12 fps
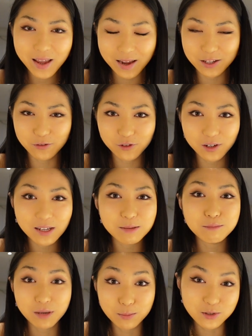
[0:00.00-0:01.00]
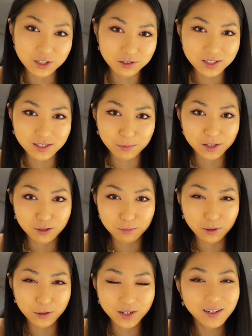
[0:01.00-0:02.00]
and you've got like bubbles in your stomach and you're
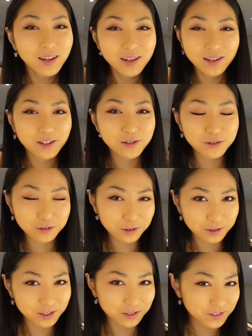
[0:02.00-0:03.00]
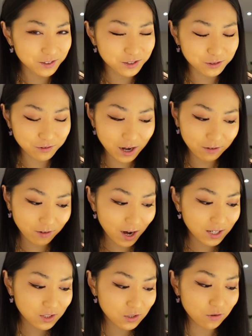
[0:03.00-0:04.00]
bloated, you're not going to feel too great,
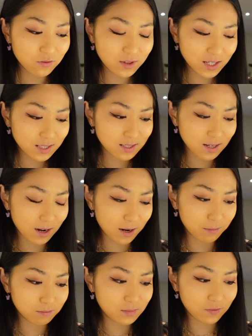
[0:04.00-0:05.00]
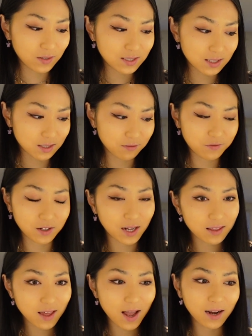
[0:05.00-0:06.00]
right? So this definitely doesn't feel
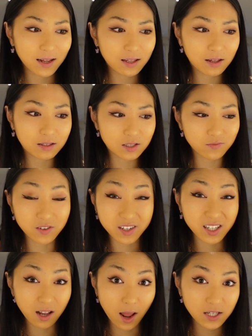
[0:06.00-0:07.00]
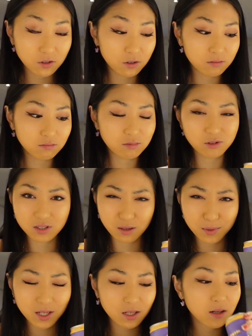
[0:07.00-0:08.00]
like that. Like, it's very light on your
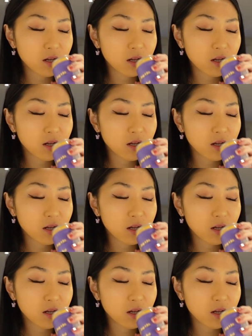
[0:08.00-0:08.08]
stomach.